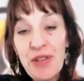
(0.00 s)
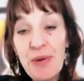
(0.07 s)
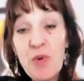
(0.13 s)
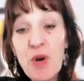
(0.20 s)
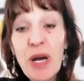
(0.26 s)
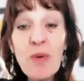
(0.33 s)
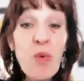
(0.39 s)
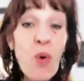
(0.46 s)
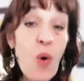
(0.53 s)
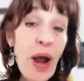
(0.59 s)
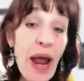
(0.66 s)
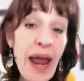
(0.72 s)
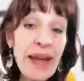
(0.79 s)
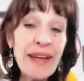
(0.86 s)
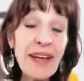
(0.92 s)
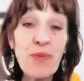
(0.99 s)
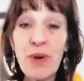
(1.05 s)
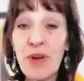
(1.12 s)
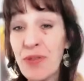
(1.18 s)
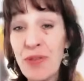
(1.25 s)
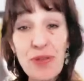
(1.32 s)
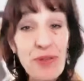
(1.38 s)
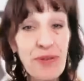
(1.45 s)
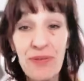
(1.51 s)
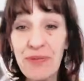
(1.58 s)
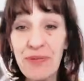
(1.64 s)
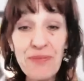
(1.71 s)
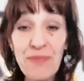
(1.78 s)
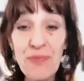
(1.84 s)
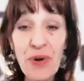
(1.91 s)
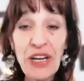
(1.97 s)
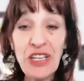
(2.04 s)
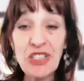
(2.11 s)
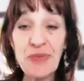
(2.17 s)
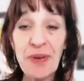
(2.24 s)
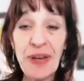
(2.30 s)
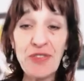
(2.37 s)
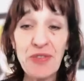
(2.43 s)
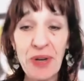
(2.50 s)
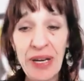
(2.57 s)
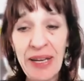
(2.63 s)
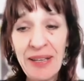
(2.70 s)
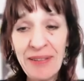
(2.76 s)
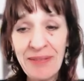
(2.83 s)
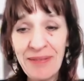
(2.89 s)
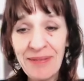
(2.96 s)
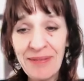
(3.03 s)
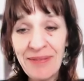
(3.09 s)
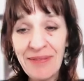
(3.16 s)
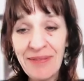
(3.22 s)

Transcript: The Boer War ended with British victory,